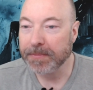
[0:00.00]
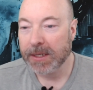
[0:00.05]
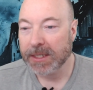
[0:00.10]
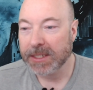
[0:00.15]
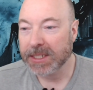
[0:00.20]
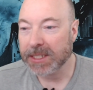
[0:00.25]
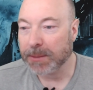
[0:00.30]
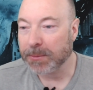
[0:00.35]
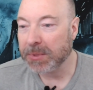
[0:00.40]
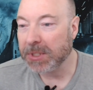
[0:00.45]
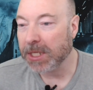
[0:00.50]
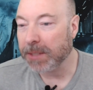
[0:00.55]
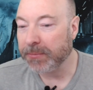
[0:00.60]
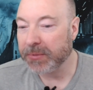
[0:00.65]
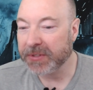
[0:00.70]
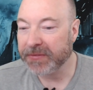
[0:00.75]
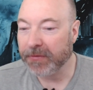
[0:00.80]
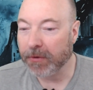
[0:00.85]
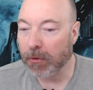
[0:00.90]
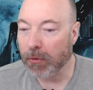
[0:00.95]
Some
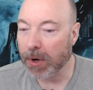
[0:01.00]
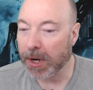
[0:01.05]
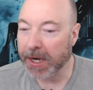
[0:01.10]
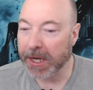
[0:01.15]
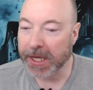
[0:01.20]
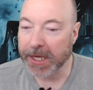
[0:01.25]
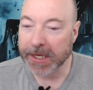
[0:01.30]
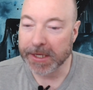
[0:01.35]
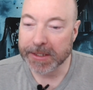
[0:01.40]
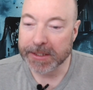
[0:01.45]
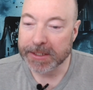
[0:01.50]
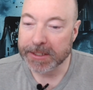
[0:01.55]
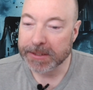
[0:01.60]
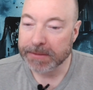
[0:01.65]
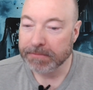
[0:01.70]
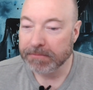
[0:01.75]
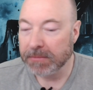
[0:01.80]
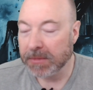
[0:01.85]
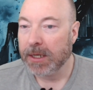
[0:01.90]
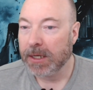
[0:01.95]
tips for running it.
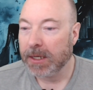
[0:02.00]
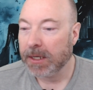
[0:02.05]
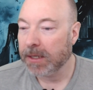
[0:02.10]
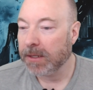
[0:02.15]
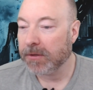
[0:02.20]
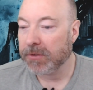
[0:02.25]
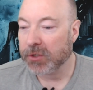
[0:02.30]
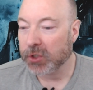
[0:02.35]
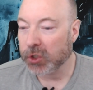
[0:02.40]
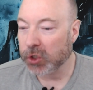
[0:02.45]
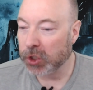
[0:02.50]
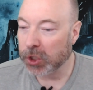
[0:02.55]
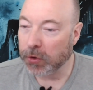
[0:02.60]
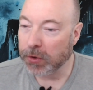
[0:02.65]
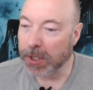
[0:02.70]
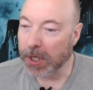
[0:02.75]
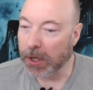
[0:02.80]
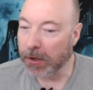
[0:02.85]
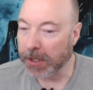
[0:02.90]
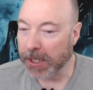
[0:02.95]
There's a
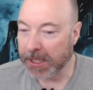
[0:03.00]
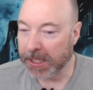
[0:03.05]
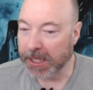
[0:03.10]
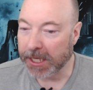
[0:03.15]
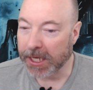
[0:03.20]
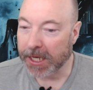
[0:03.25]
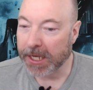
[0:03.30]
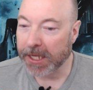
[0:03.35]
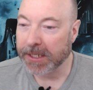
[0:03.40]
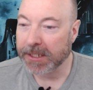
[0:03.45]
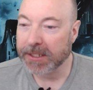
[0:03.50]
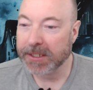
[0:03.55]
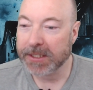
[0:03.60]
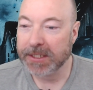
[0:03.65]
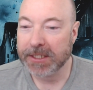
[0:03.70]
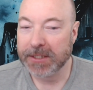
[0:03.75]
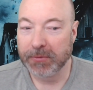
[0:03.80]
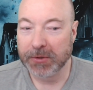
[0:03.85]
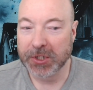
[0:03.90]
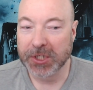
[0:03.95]
showdown at the
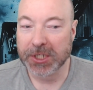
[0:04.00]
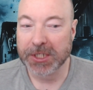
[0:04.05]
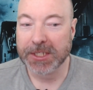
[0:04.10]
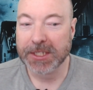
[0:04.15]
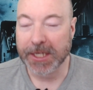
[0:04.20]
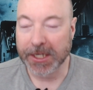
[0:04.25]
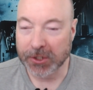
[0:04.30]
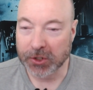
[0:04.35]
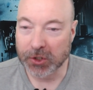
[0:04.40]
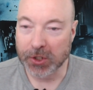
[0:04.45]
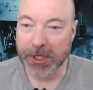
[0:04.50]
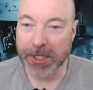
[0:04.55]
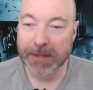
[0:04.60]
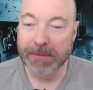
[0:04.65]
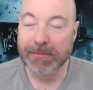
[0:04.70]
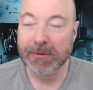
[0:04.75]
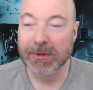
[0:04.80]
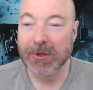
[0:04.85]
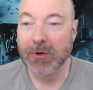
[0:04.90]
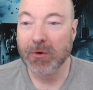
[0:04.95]
end, which is actually
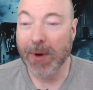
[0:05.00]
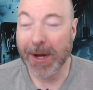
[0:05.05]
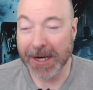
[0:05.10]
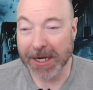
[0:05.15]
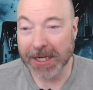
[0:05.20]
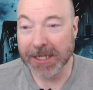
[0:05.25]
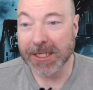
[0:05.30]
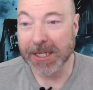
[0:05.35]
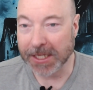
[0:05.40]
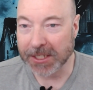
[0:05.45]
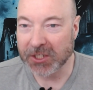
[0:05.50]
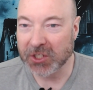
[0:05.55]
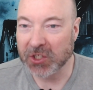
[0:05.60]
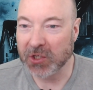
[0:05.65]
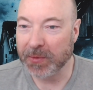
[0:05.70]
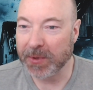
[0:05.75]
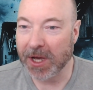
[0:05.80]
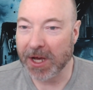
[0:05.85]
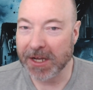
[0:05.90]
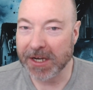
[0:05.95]
quite intense, to
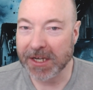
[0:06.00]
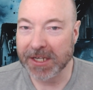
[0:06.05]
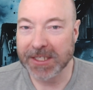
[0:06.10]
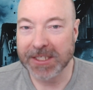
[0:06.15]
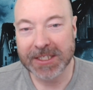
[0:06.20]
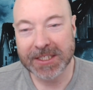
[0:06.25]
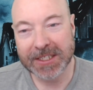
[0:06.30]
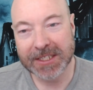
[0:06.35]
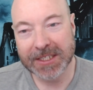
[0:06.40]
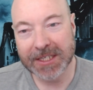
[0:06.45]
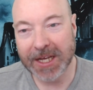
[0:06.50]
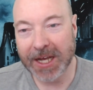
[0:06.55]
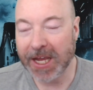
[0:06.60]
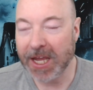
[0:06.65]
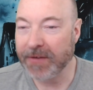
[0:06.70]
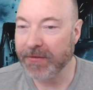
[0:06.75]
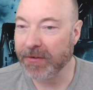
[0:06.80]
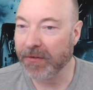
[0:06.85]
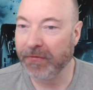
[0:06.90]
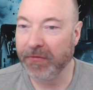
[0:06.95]
be honest. I
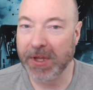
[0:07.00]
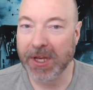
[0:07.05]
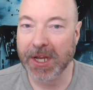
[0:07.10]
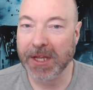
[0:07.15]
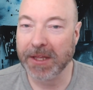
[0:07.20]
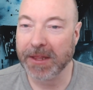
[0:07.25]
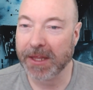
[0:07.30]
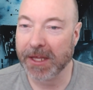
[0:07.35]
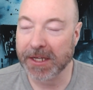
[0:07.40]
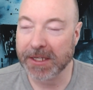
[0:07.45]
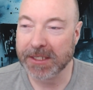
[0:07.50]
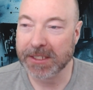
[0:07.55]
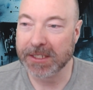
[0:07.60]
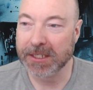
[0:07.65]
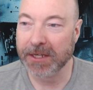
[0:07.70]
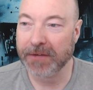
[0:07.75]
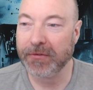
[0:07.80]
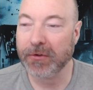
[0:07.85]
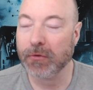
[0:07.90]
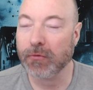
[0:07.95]
have a feeling that
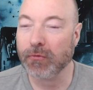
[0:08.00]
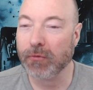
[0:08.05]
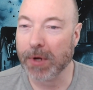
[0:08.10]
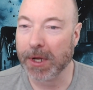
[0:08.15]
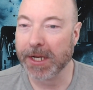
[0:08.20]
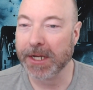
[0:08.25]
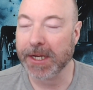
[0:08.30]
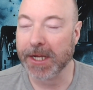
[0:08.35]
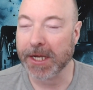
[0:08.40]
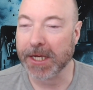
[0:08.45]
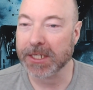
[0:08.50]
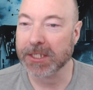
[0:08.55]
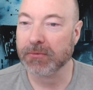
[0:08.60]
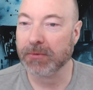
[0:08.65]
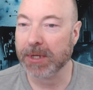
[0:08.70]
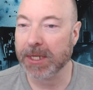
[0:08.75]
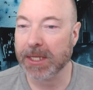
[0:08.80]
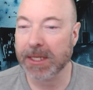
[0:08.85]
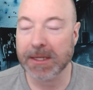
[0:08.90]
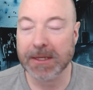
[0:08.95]
if you run it as
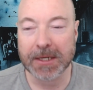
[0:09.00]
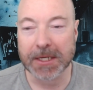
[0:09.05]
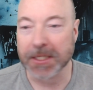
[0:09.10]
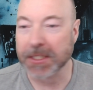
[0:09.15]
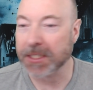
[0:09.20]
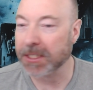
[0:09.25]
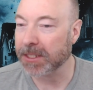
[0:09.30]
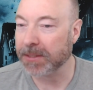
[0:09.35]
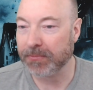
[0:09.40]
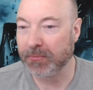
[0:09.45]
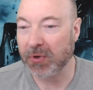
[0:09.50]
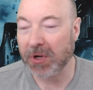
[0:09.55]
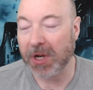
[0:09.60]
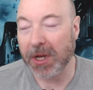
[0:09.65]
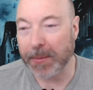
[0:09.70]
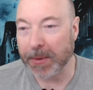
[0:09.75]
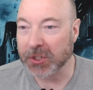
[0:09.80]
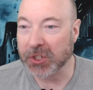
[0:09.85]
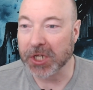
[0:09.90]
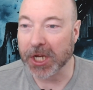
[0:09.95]
written, it's pretty
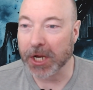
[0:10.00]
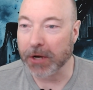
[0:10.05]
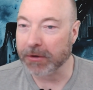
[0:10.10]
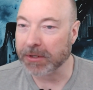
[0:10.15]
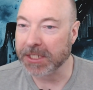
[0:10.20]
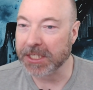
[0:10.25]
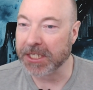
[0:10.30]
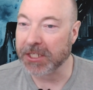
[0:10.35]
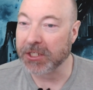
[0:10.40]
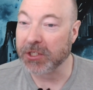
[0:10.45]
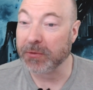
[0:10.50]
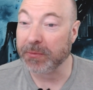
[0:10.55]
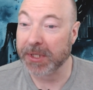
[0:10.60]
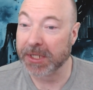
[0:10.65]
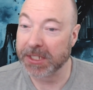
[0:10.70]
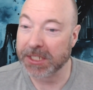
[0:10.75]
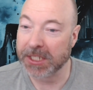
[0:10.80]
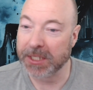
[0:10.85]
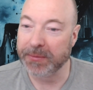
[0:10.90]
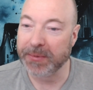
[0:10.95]
much guaranteed to be
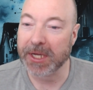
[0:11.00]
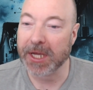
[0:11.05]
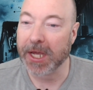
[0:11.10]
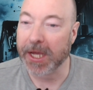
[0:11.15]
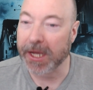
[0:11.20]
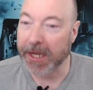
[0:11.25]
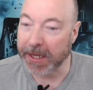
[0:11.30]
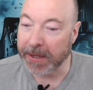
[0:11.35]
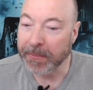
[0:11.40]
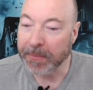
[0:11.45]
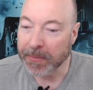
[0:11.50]
a TPK.